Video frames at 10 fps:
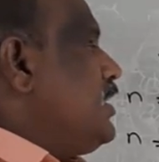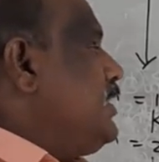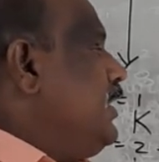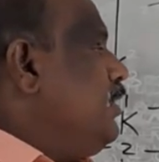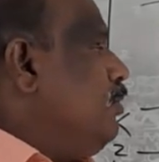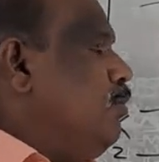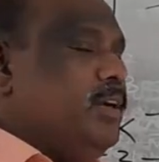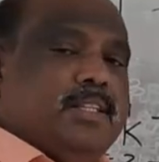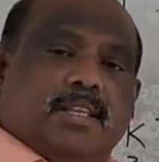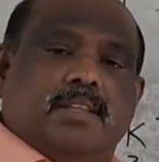energy?
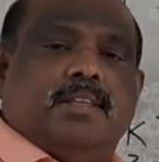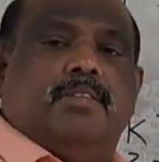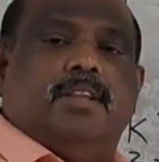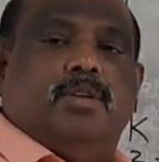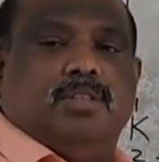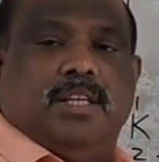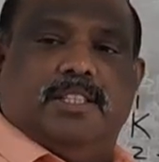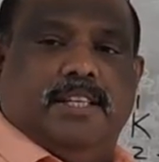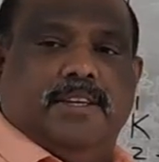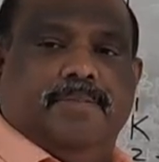1 is having the lowest
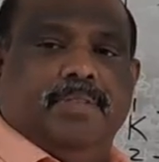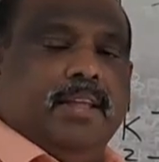energy.